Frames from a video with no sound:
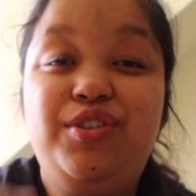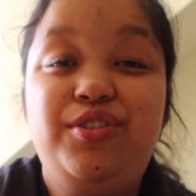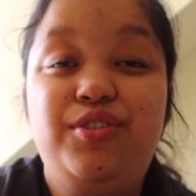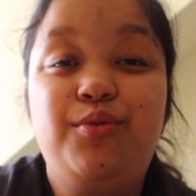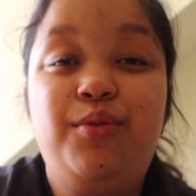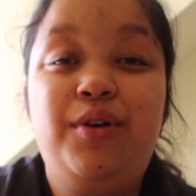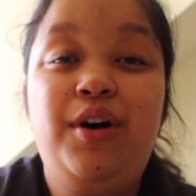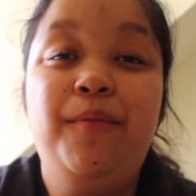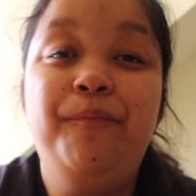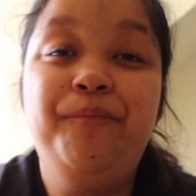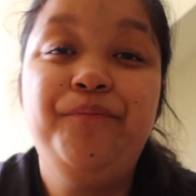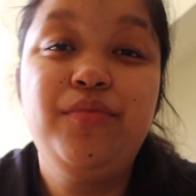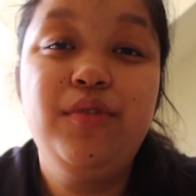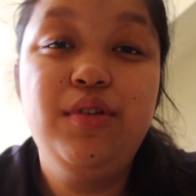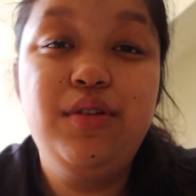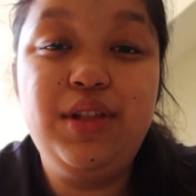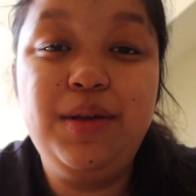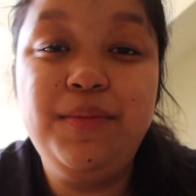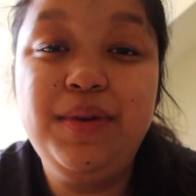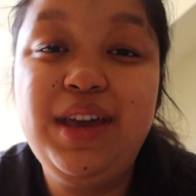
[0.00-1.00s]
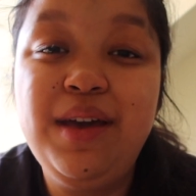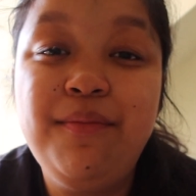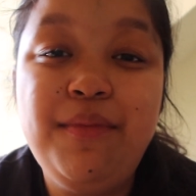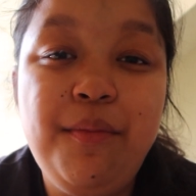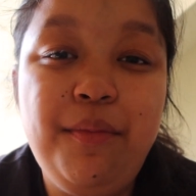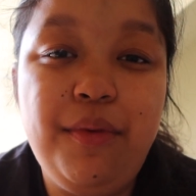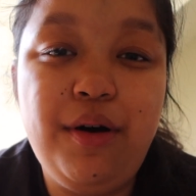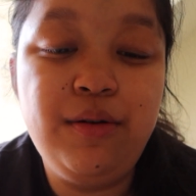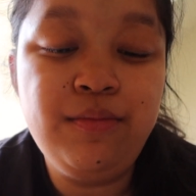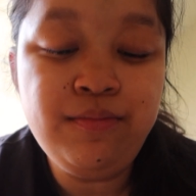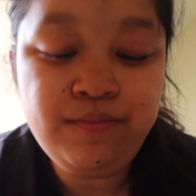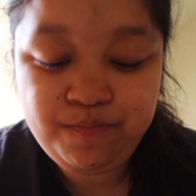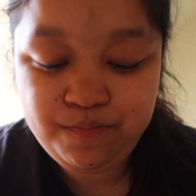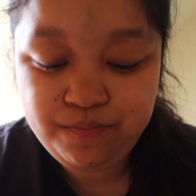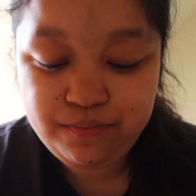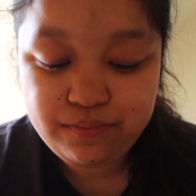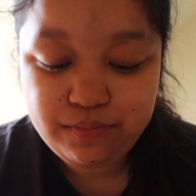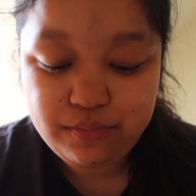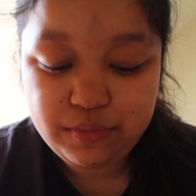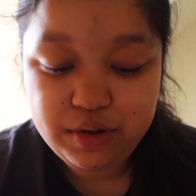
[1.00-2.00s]
You know what? Let me get my mom
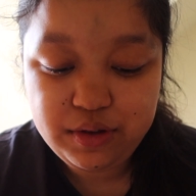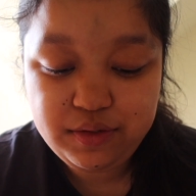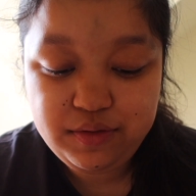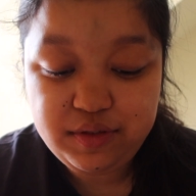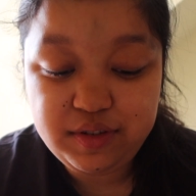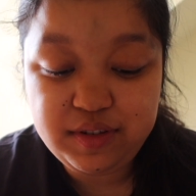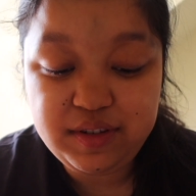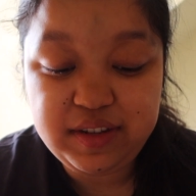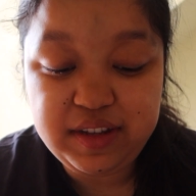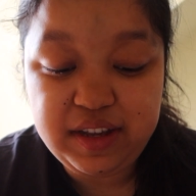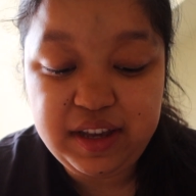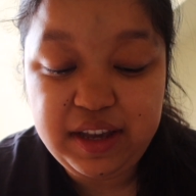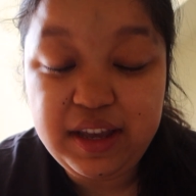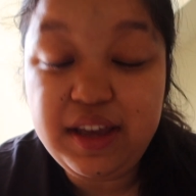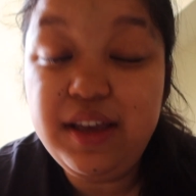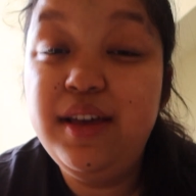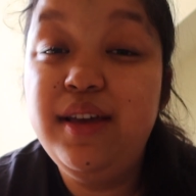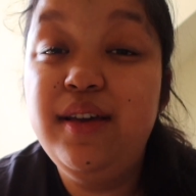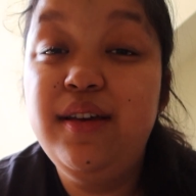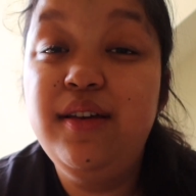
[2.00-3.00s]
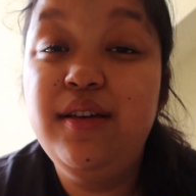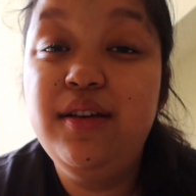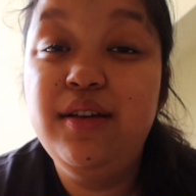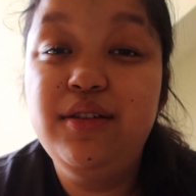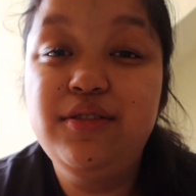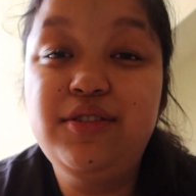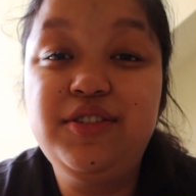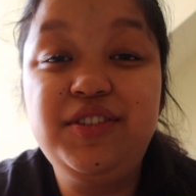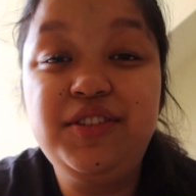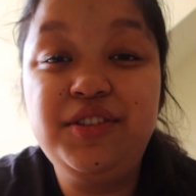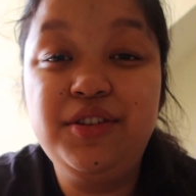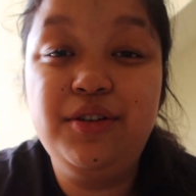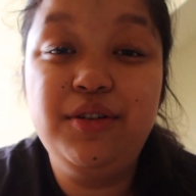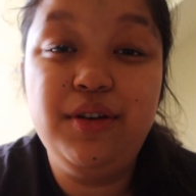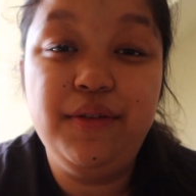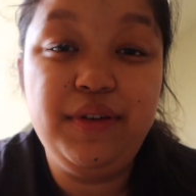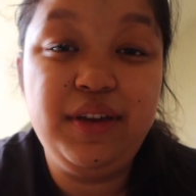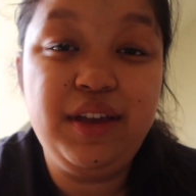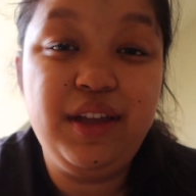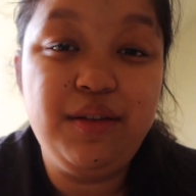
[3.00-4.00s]
to see, because you know
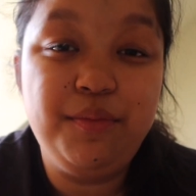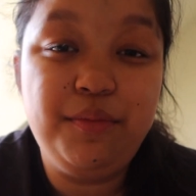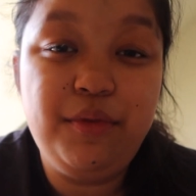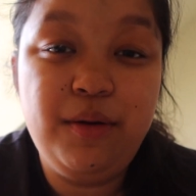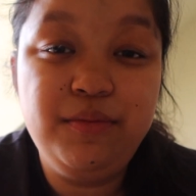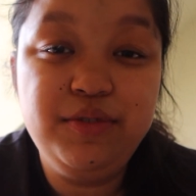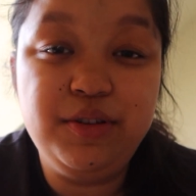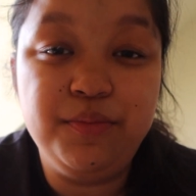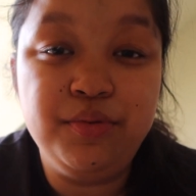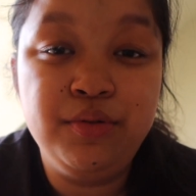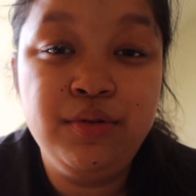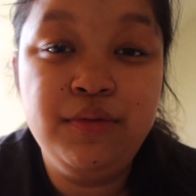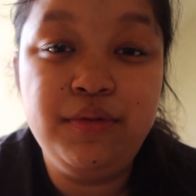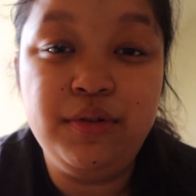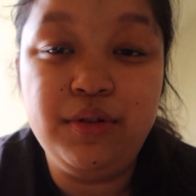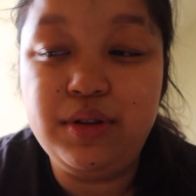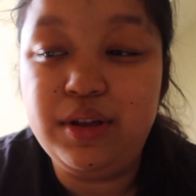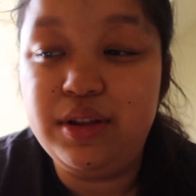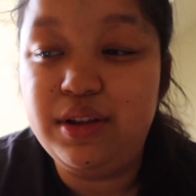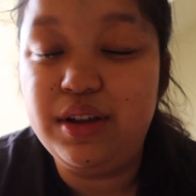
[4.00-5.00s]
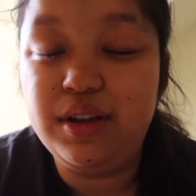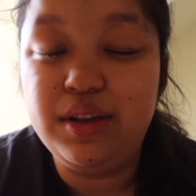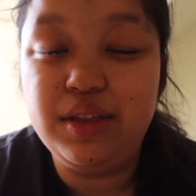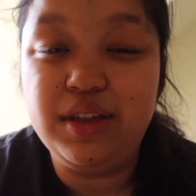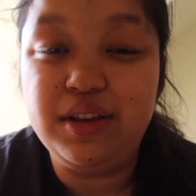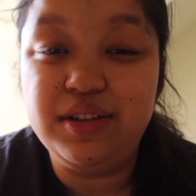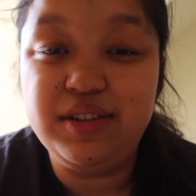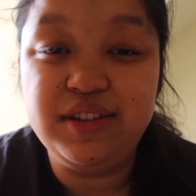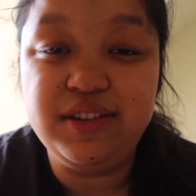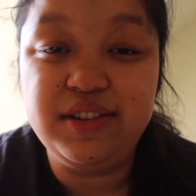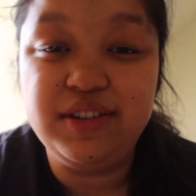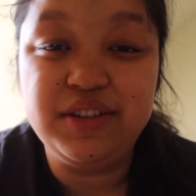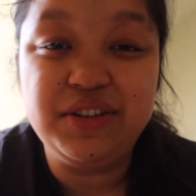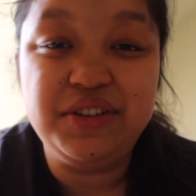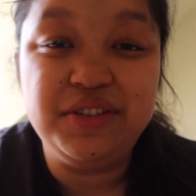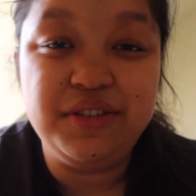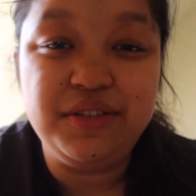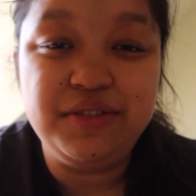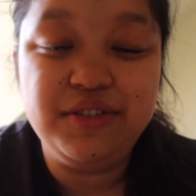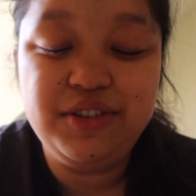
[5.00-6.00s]
if you get the mom's approval, then anything tastes
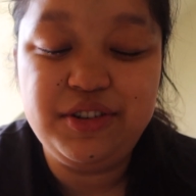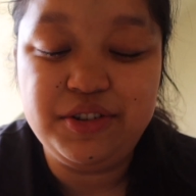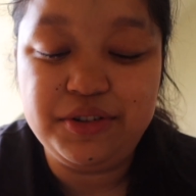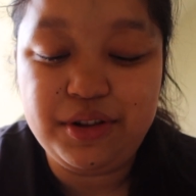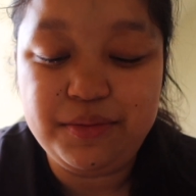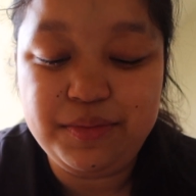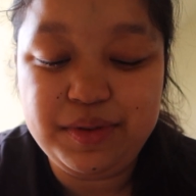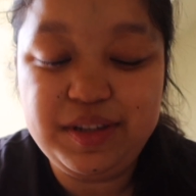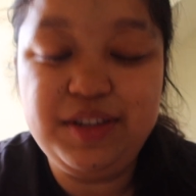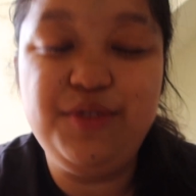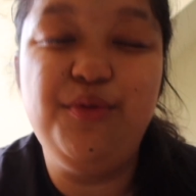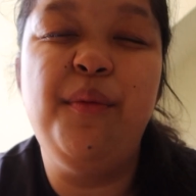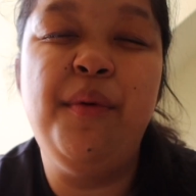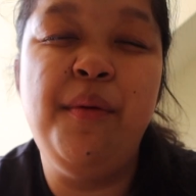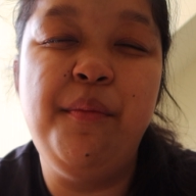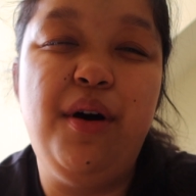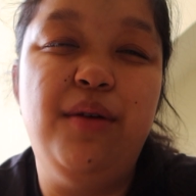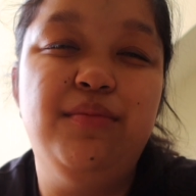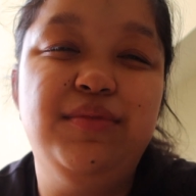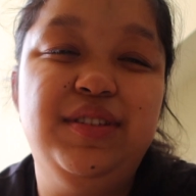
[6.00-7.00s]
good. So let me see what my mom